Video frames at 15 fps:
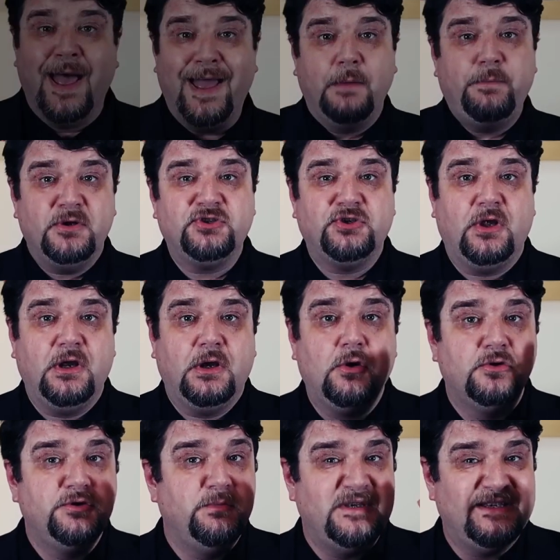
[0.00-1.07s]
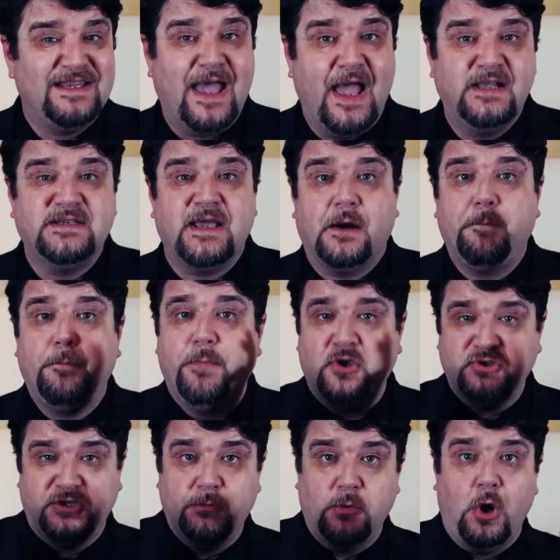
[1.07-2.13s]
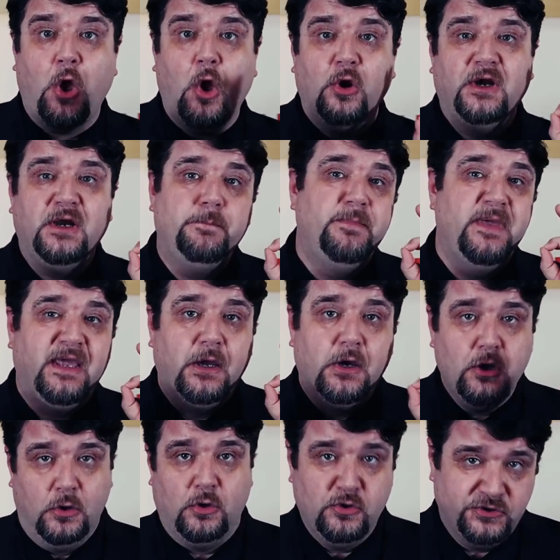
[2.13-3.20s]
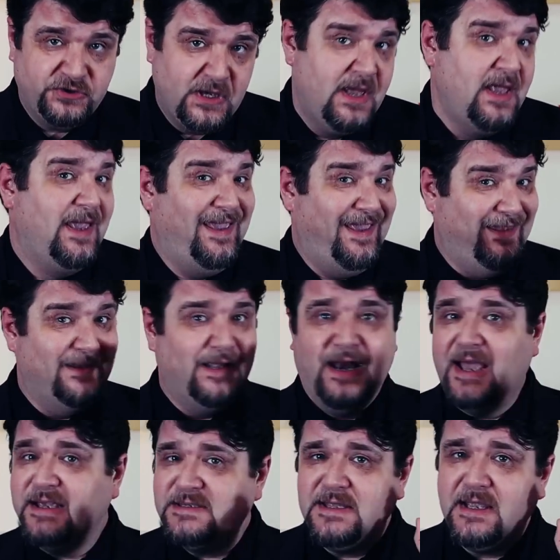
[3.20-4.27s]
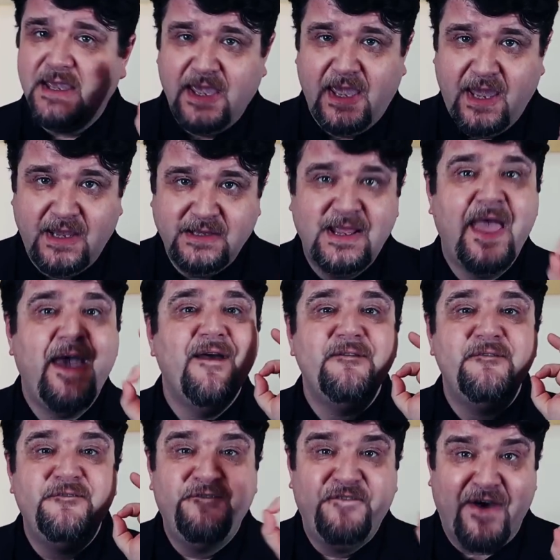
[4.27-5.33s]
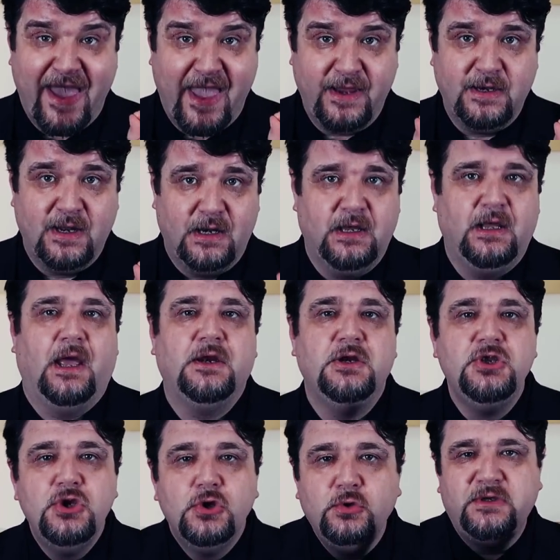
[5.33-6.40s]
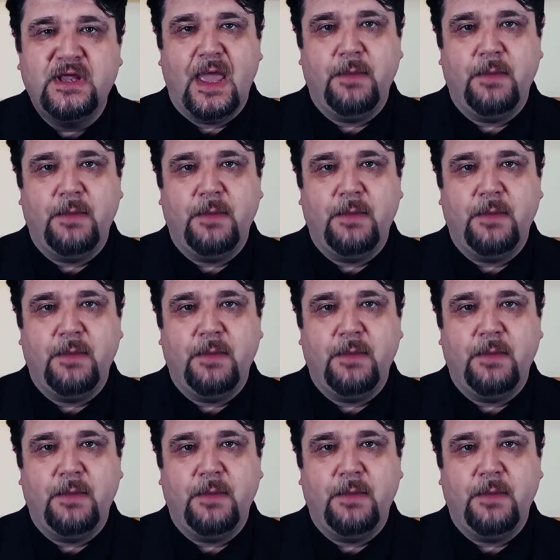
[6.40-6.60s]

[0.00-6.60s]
Hypersonic cruise missiles are possible only because, in the last decade, finally a new